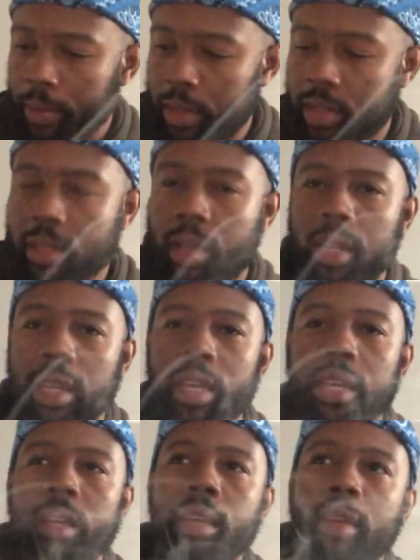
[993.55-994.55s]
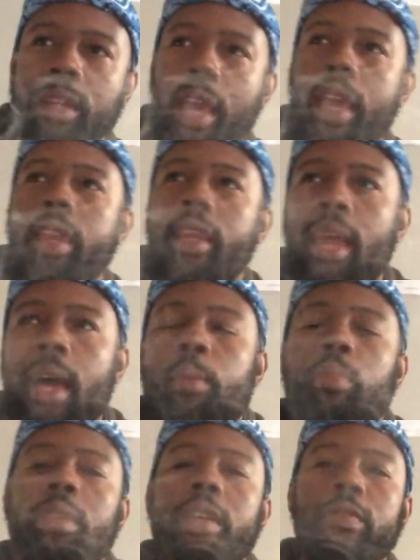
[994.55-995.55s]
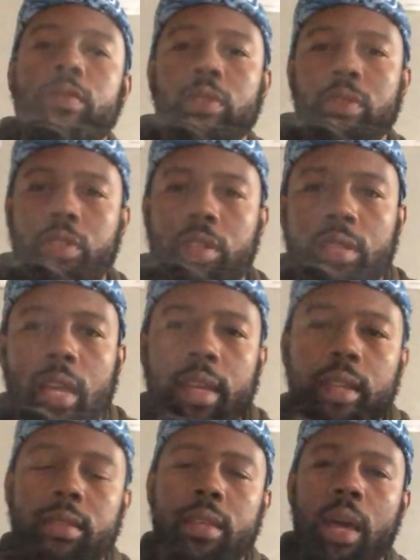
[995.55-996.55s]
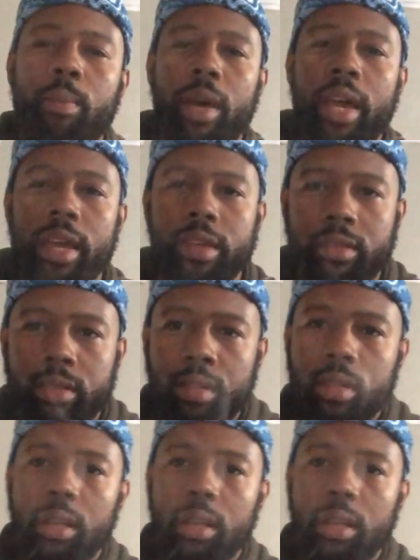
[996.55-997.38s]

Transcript: This is gonna get gain a lot of believers, just like in the time of Acts.